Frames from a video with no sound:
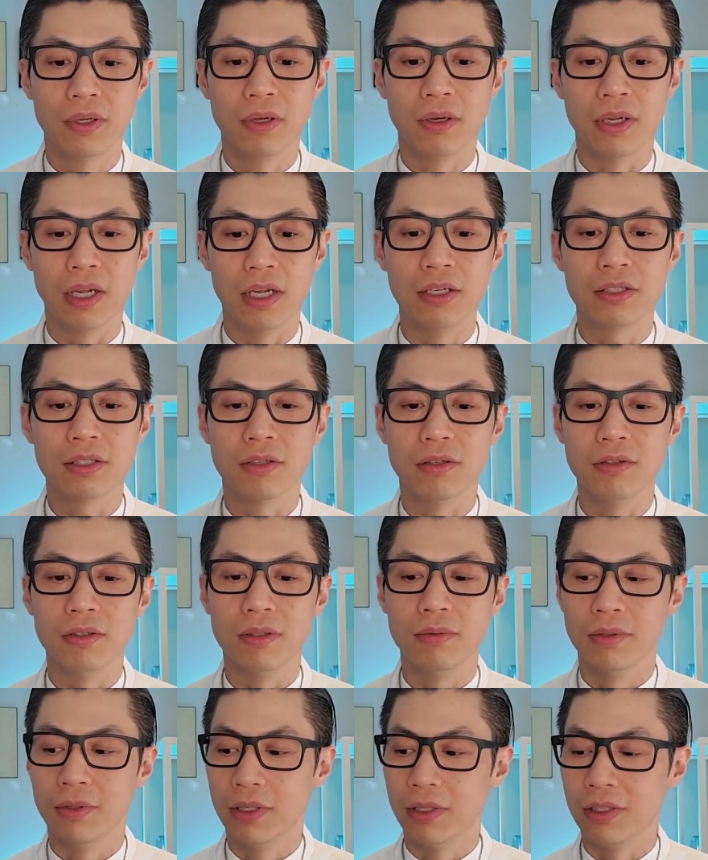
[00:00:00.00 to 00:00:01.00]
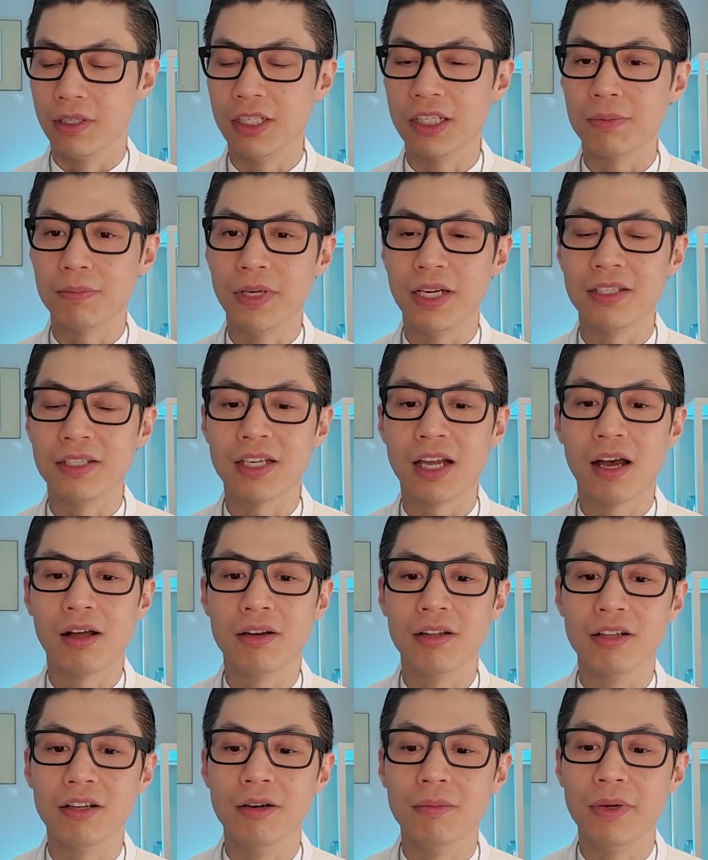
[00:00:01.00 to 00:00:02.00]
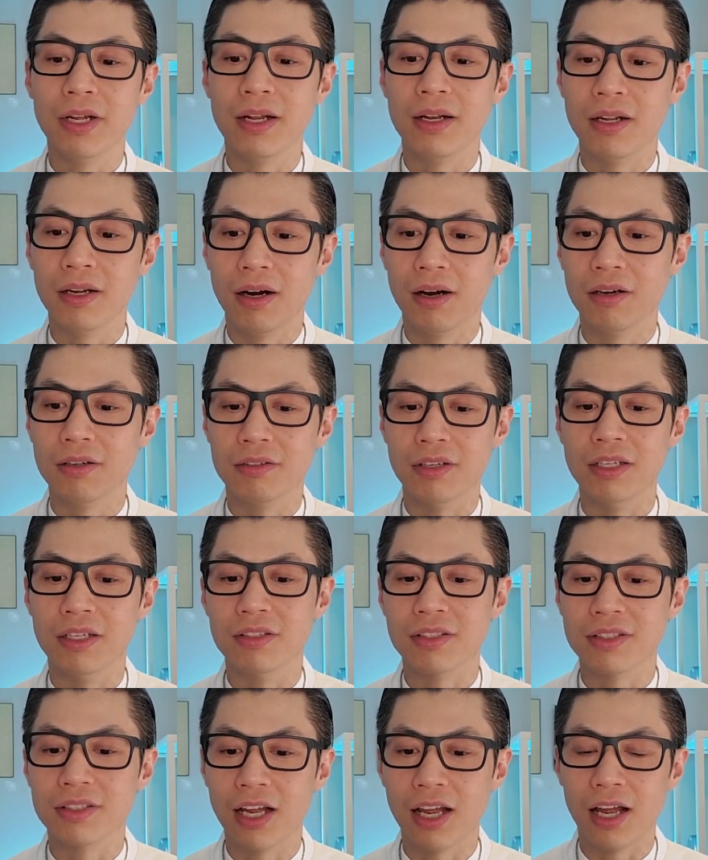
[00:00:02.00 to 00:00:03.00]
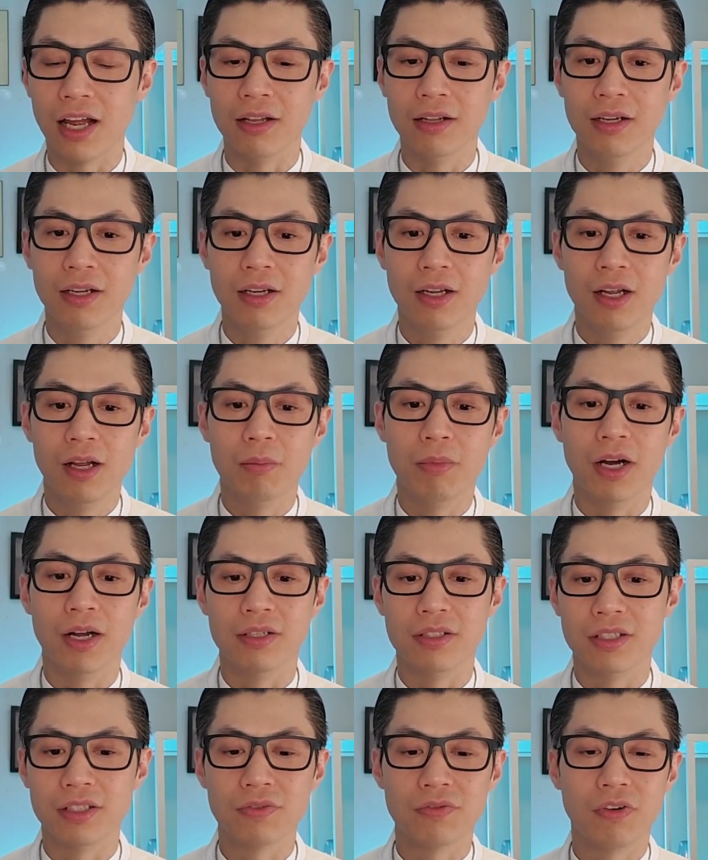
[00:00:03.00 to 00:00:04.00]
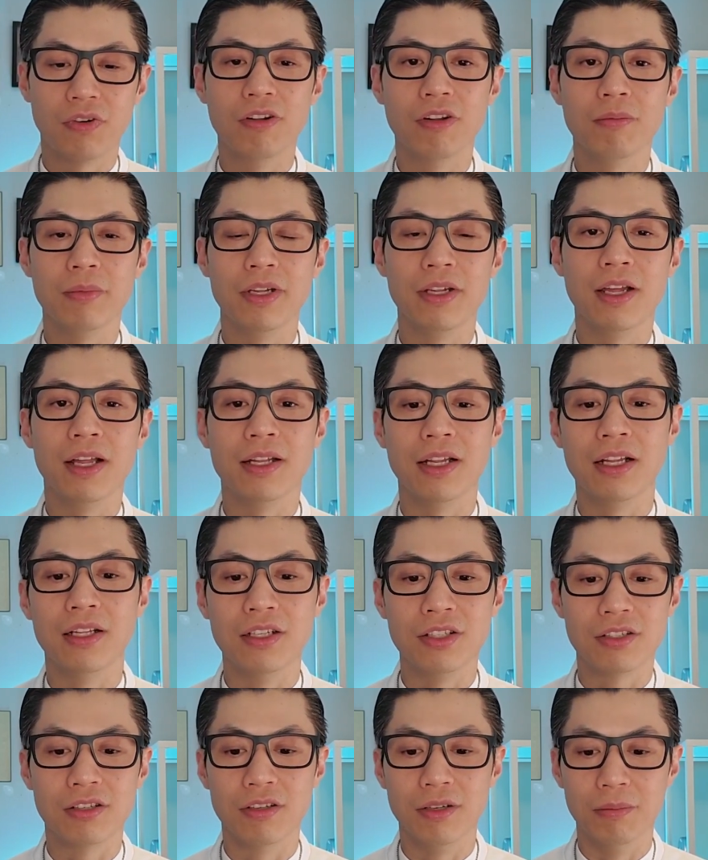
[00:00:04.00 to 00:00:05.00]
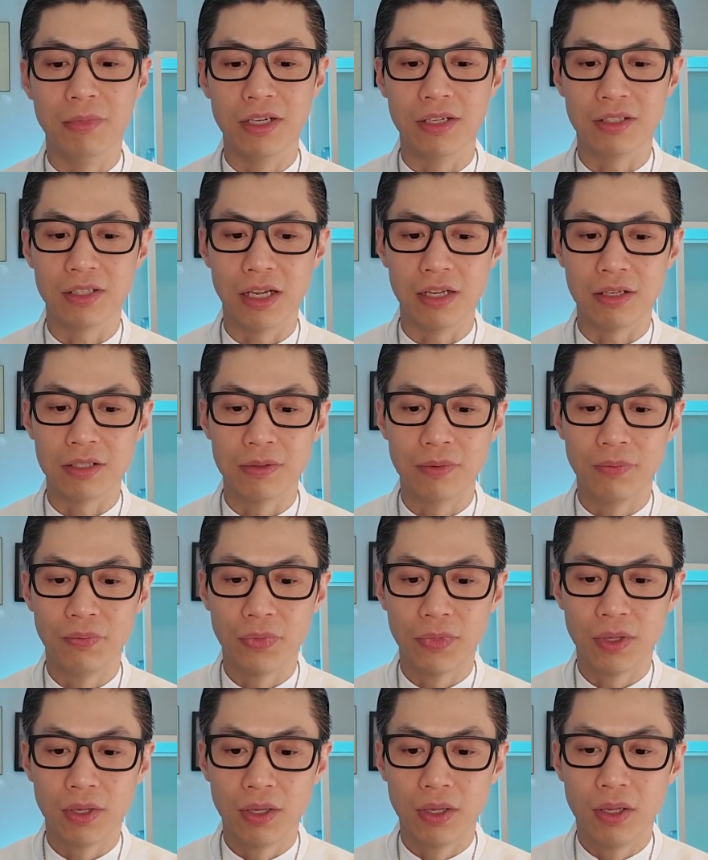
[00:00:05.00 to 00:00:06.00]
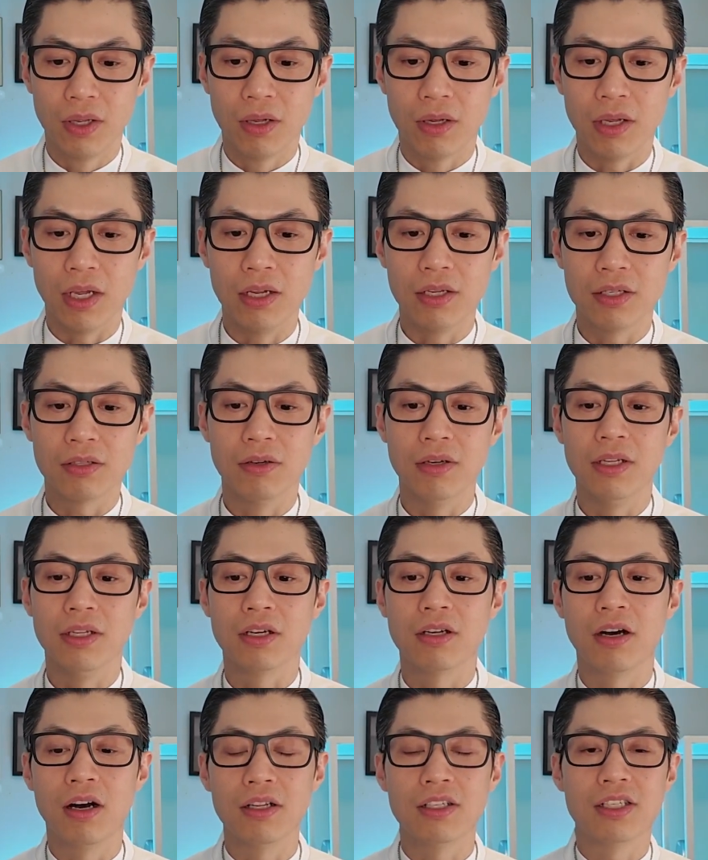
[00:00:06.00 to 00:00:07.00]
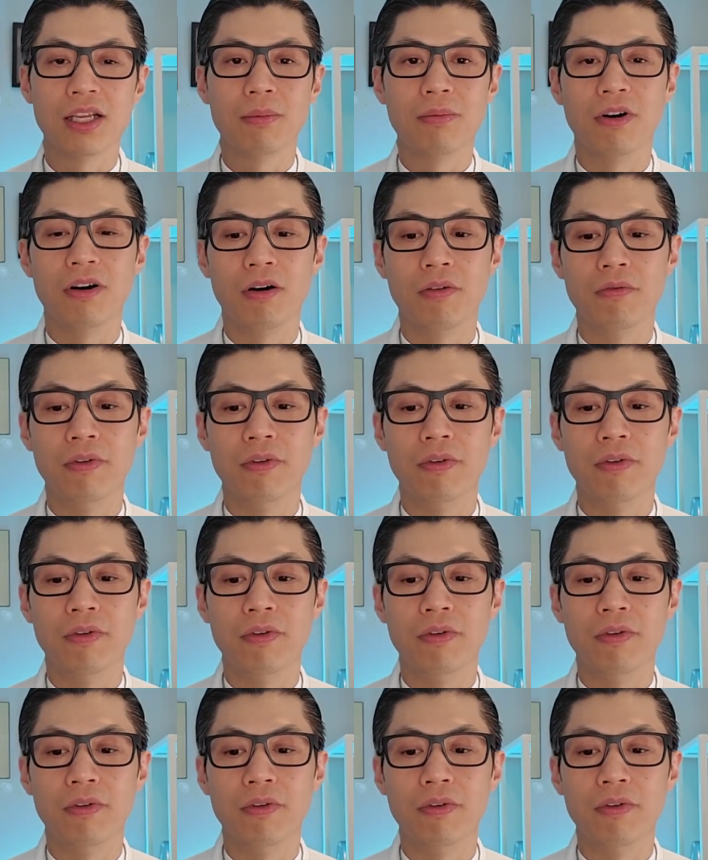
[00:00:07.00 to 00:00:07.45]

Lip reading: Okay, so this may sound a little bit hard to understand, but just follow me and then it's going to make sense. Okay, so in the concept of